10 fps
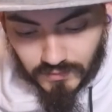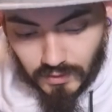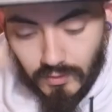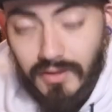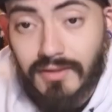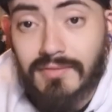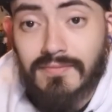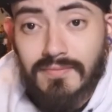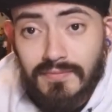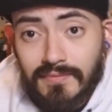All right.
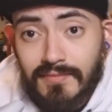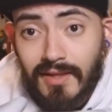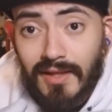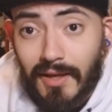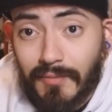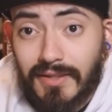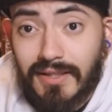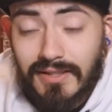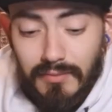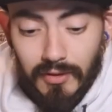I'm going to get
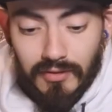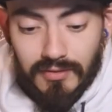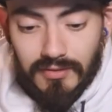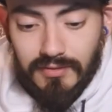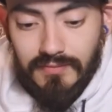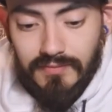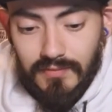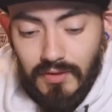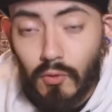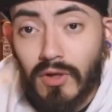a smell,
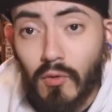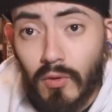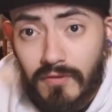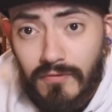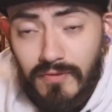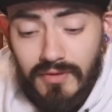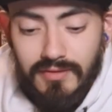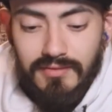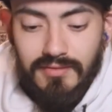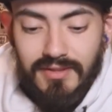quick whiff,
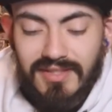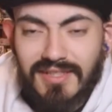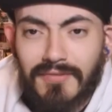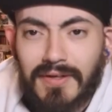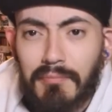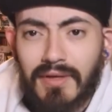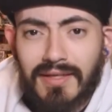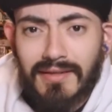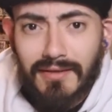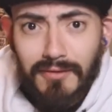just to see if I can pick
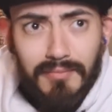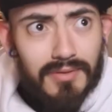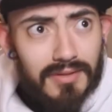anything up.